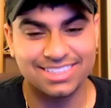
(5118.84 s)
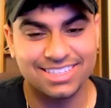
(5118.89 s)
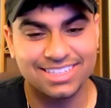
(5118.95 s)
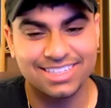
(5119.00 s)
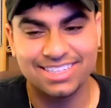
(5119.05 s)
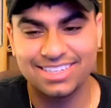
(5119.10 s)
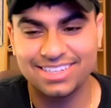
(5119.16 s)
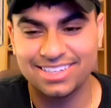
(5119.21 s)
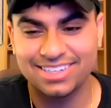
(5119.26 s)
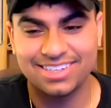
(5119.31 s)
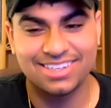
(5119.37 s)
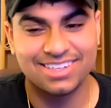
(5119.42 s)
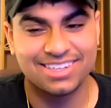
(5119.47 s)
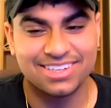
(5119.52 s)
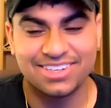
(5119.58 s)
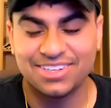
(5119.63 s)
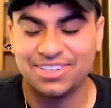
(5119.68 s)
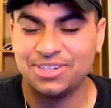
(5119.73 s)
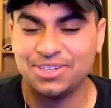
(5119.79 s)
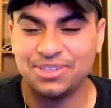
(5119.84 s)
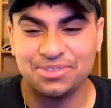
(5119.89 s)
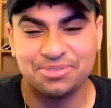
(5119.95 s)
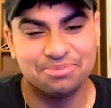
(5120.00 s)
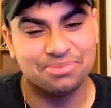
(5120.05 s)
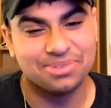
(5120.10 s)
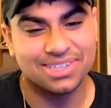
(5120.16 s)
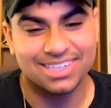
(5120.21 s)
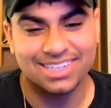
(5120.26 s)
She'll find all
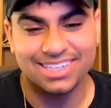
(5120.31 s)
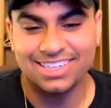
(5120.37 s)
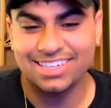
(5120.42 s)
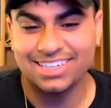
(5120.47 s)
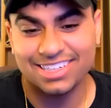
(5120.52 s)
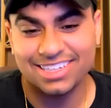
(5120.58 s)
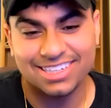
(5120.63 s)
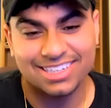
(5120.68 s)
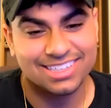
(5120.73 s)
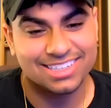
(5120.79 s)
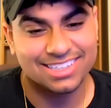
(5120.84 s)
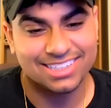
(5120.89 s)
your weak points